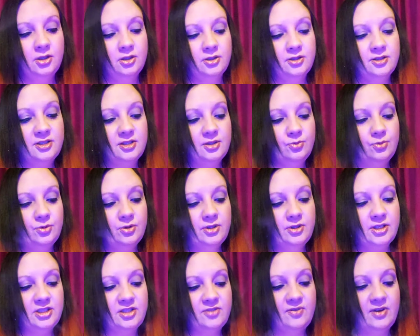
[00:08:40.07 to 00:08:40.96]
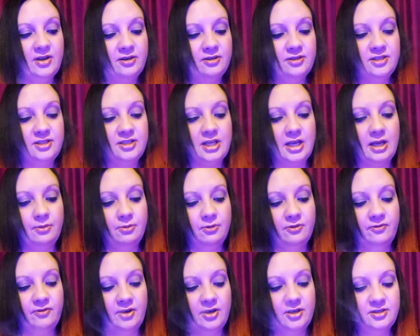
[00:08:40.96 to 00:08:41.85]
Someone that's very stable,
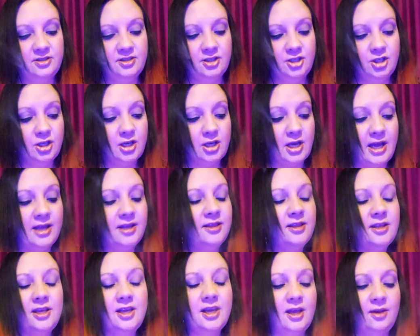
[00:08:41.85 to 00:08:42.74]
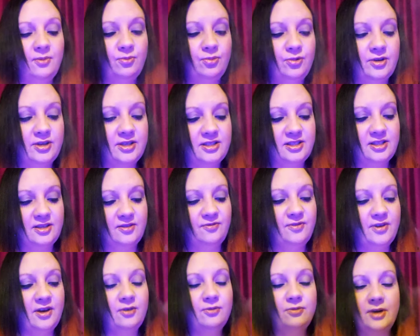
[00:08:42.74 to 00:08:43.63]
very secure. And the Empress. It
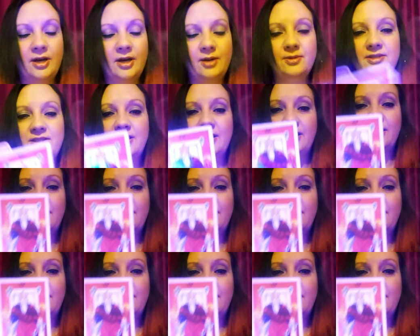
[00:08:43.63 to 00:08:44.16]
fell right beside